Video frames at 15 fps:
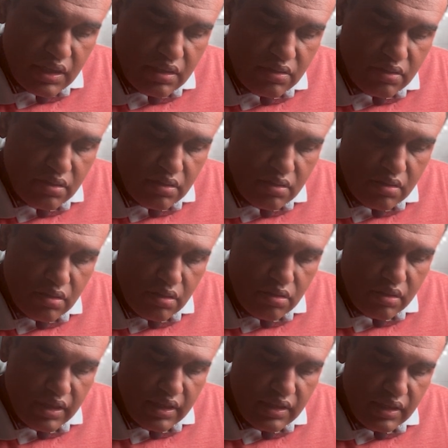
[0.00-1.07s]
I
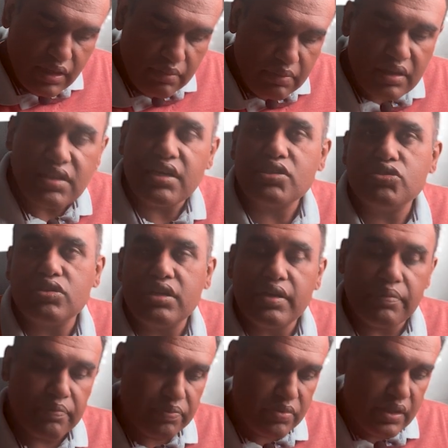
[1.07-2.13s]
look at the image actually.
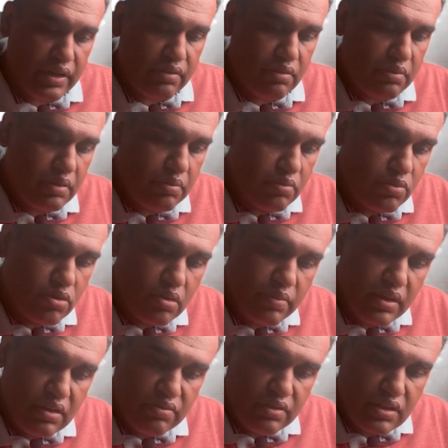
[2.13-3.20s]
That will be more
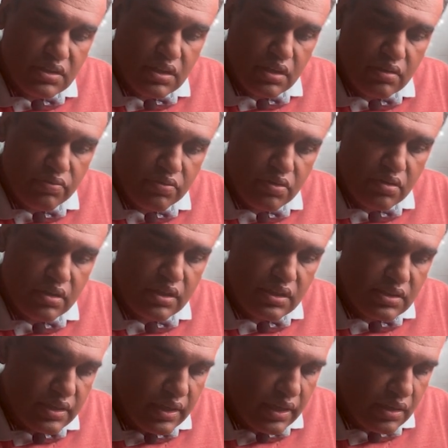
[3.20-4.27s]
beneficial for
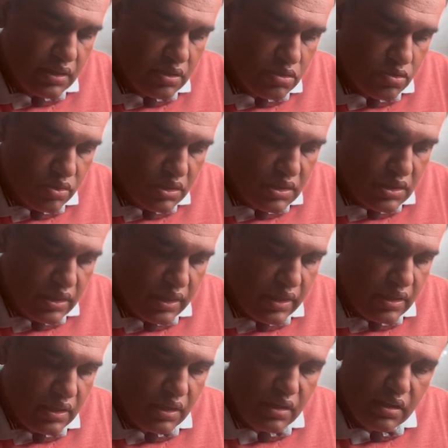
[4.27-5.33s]
understanding this question,
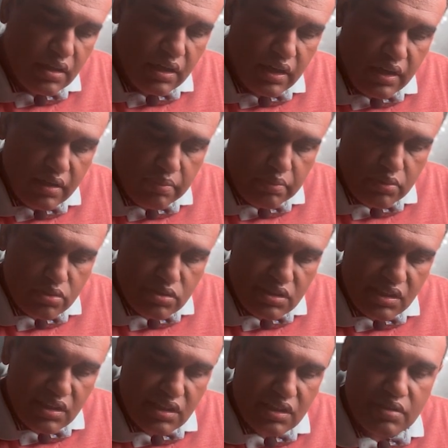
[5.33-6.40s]
anterior and
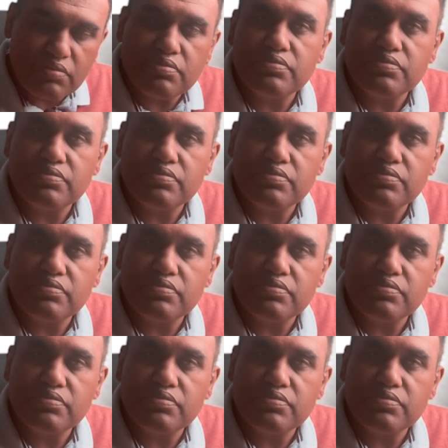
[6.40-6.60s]
posterior.